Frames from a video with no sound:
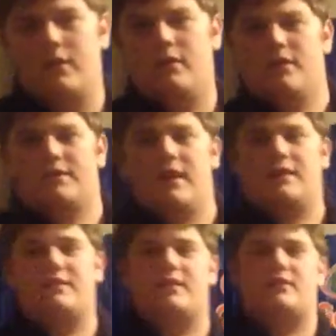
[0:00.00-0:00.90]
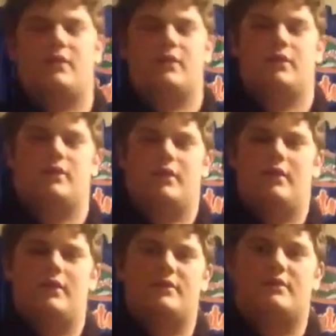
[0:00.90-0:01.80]
This next guitar
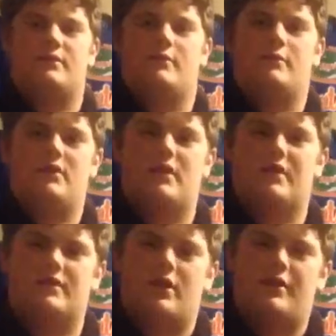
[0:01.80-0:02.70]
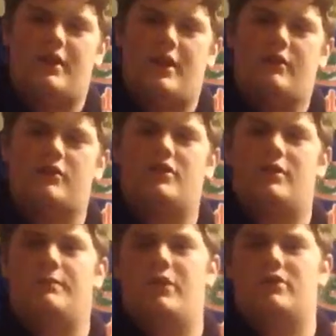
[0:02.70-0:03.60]
is a guitar that I
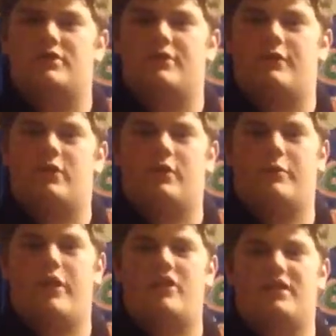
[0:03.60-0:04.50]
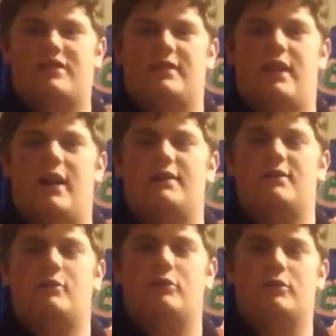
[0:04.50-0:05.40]
originally purchased for a project in high
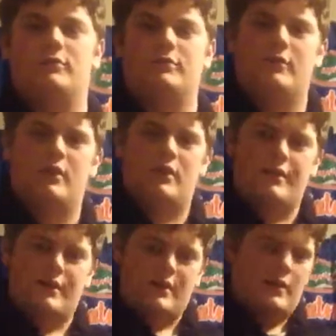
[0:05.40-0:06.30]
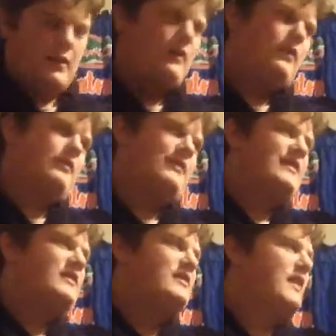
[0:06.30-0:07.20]
school.
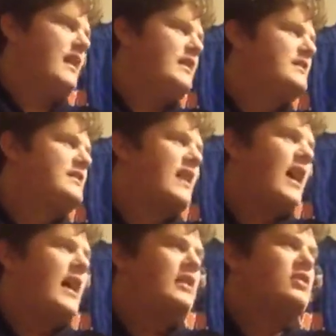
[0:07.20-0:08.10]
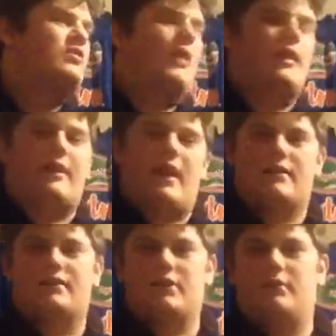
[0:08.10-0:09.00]
This is a Stagg
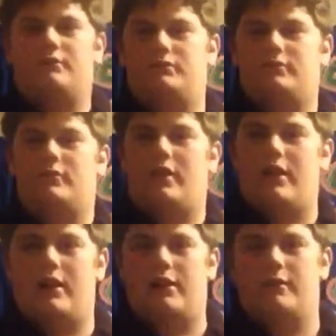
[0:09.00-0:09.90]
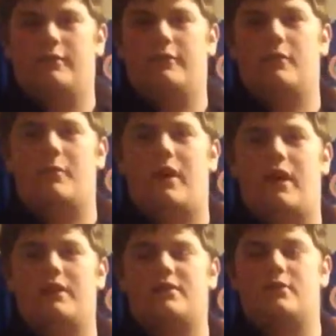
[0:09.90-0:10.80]
Stratocaster, and for my
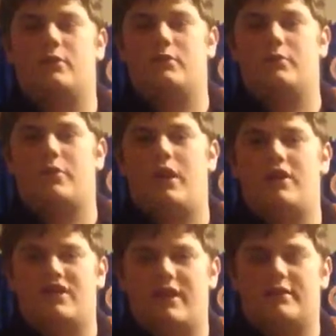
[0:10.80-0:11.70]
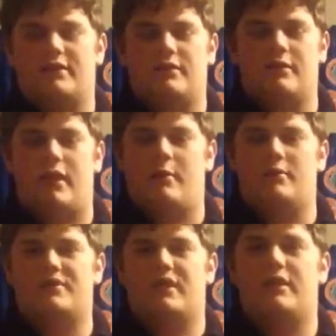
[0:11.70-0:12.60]
high school project, I
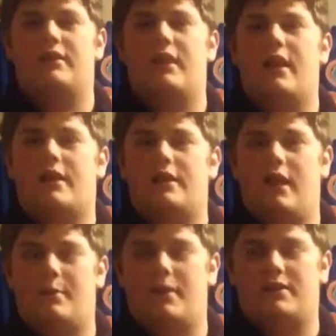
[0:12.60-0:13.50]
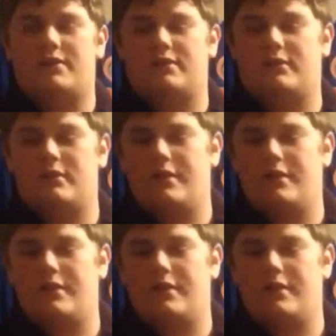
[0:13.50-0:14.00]
was in economics,